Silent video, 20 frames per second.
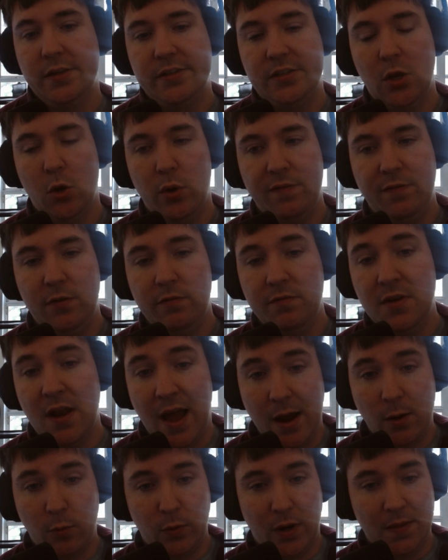So if you've
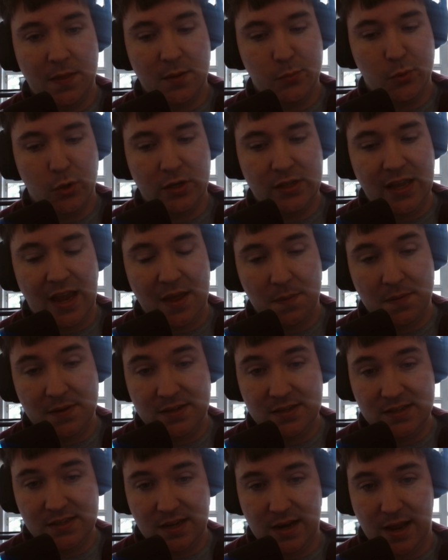not read the book yet,
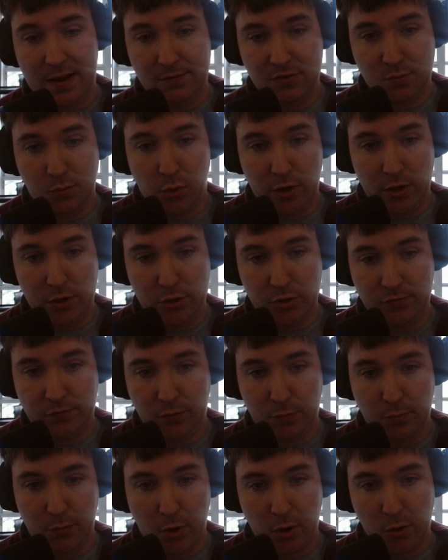this is going to have spoilers
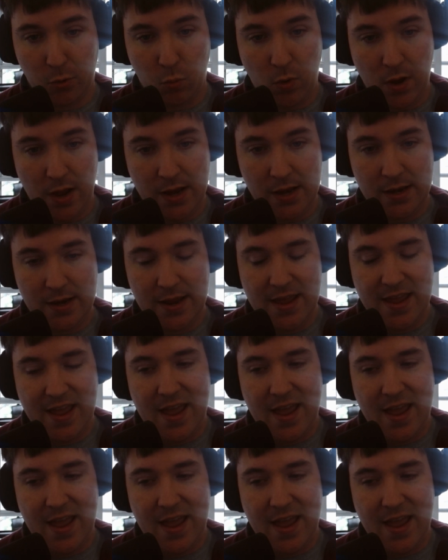for part 1.